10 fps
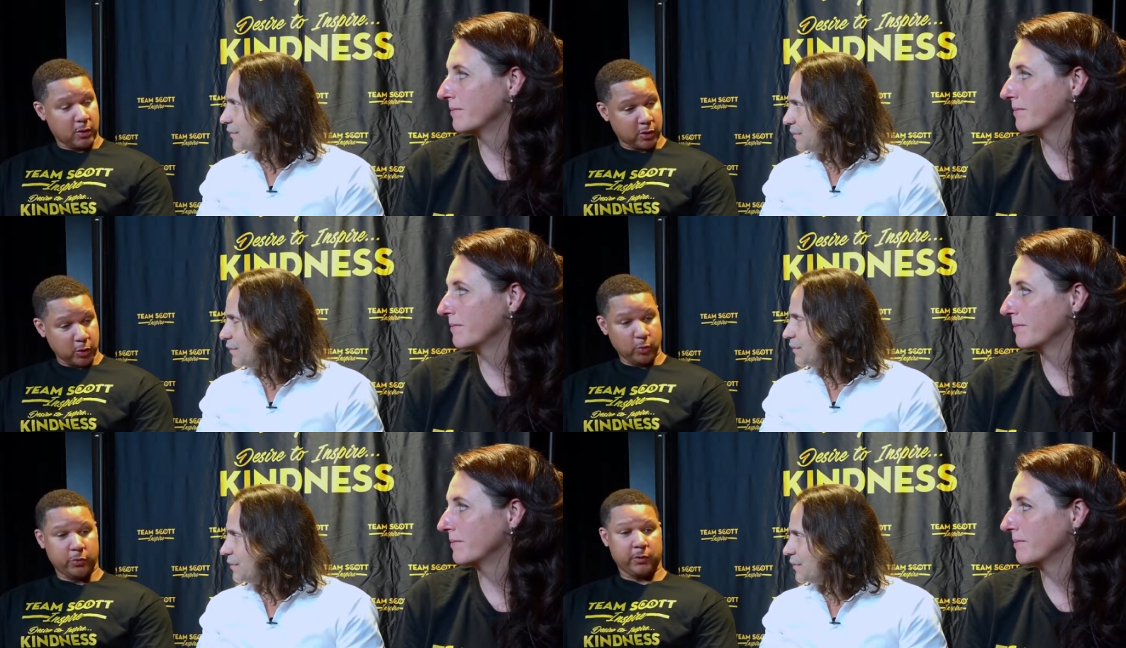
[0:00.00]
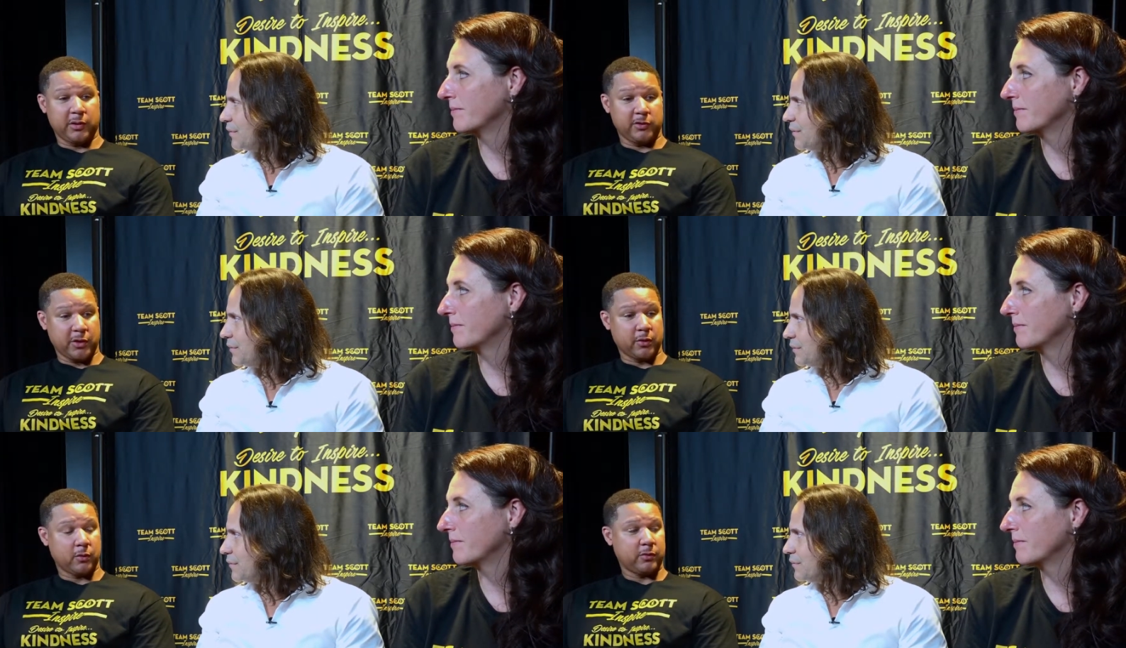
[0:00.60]
Speaker 1: youth in
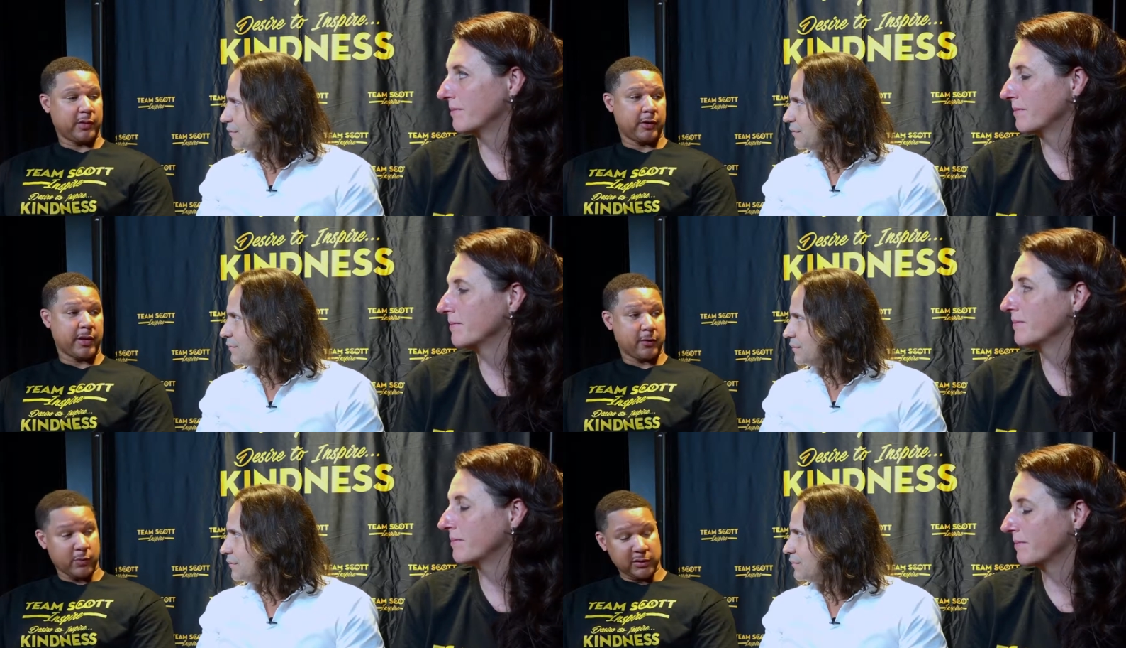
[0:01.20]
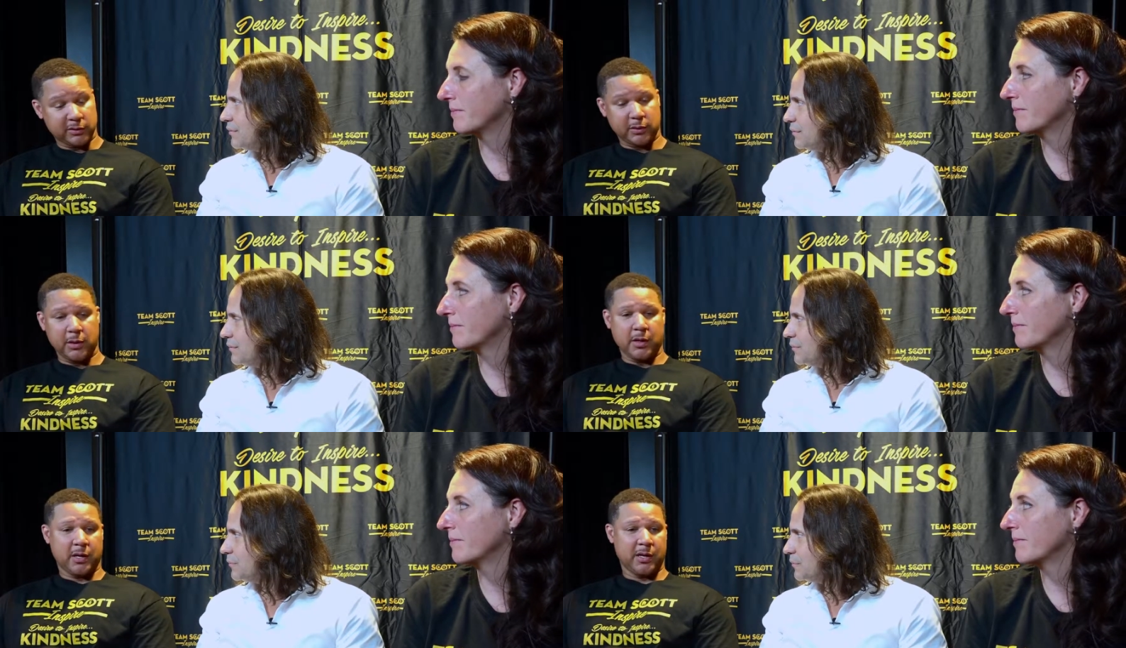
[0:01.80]
general that are at risk
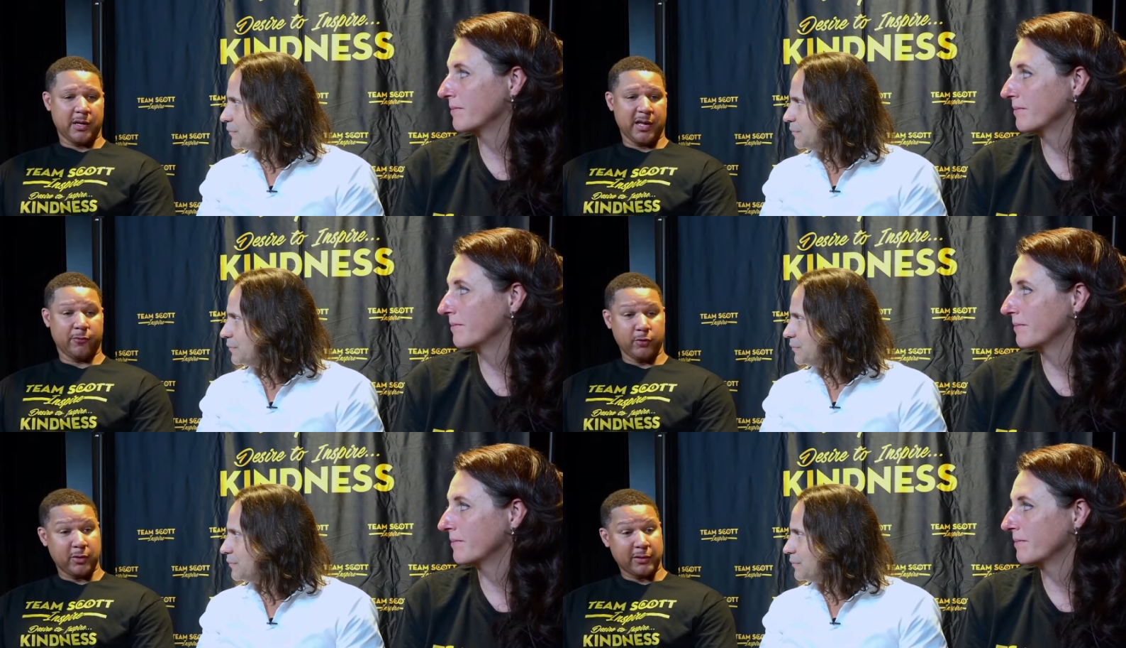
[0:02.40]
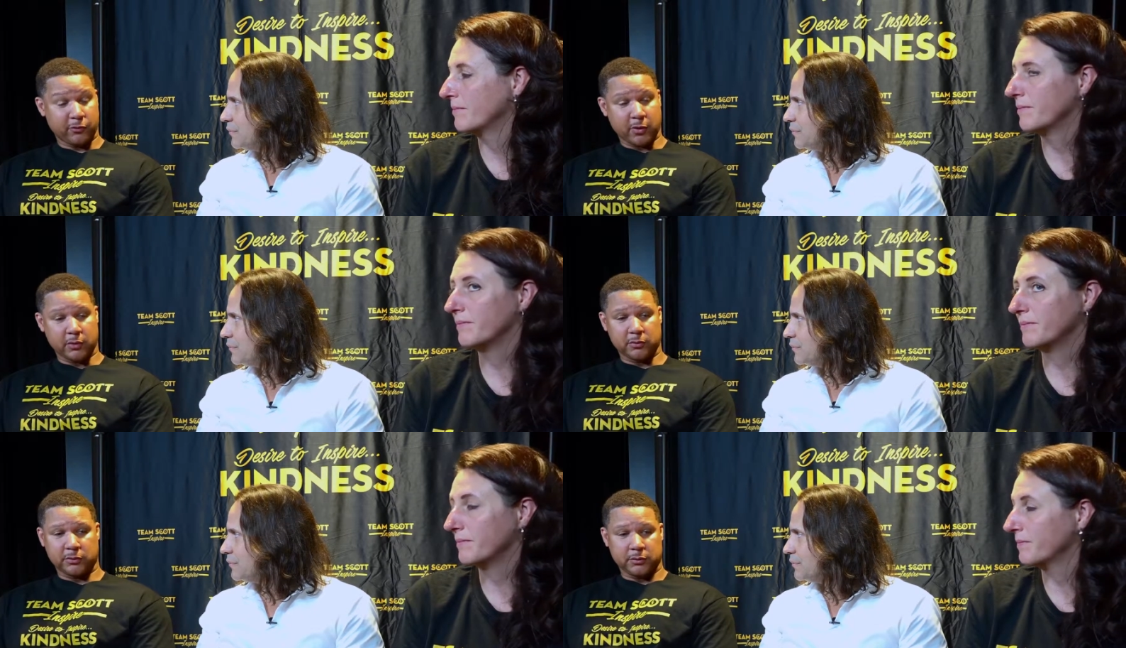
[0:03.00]
uh, have real life
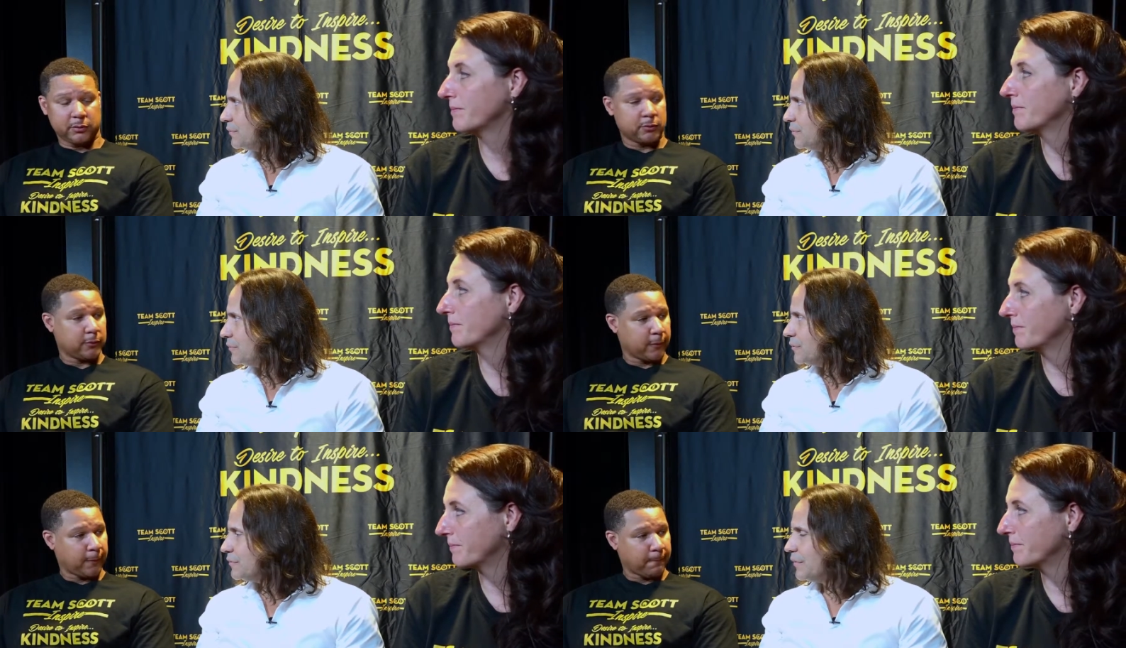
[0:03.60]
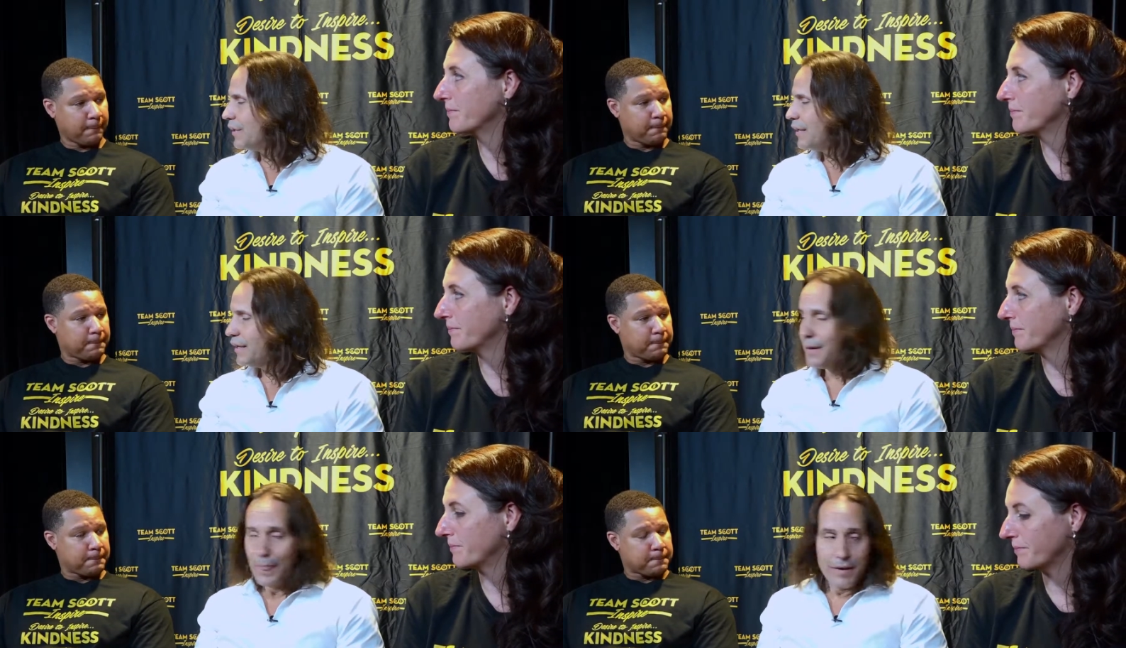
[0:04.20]
struggles.
Speaker 2: Okay.
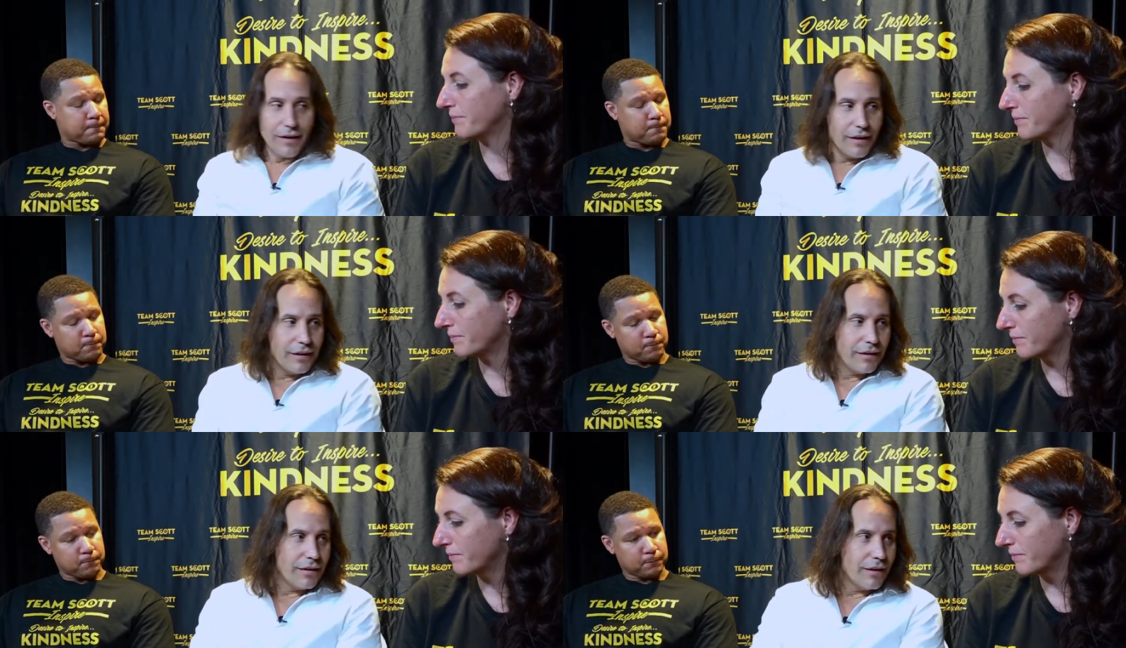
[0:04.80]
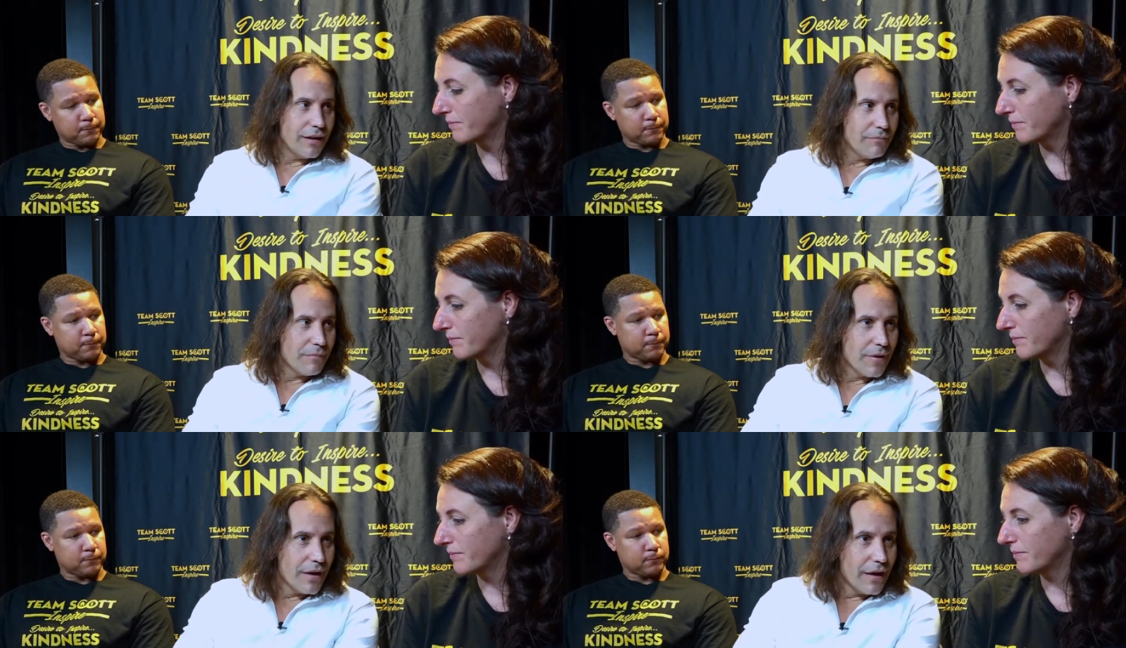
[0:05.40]
And uh,
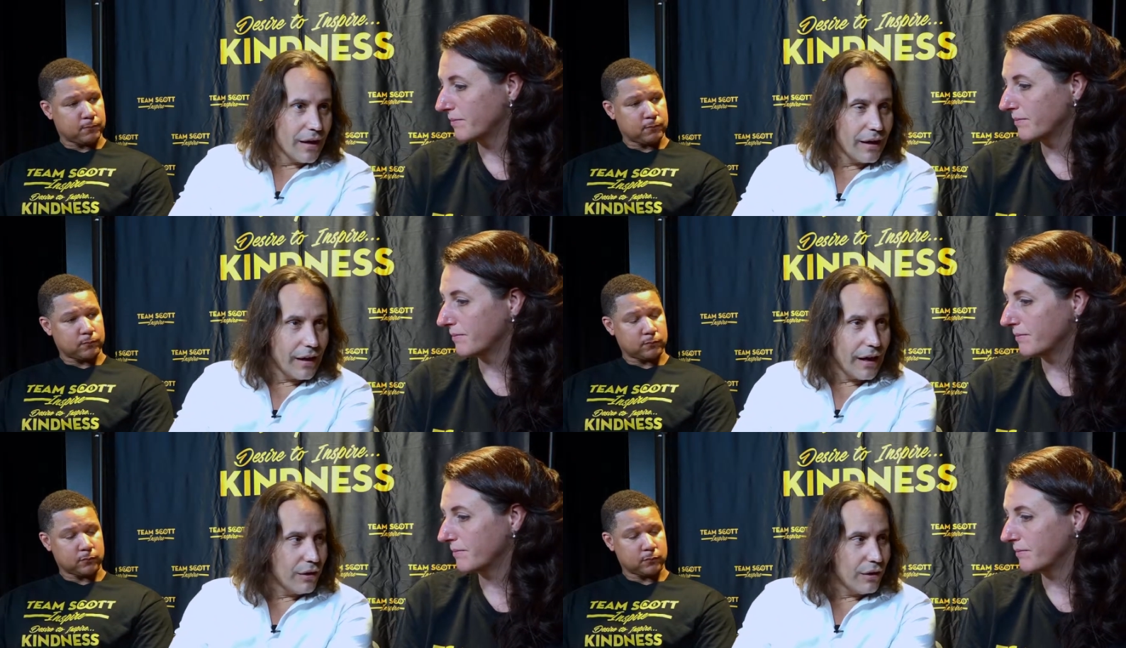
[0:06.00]
how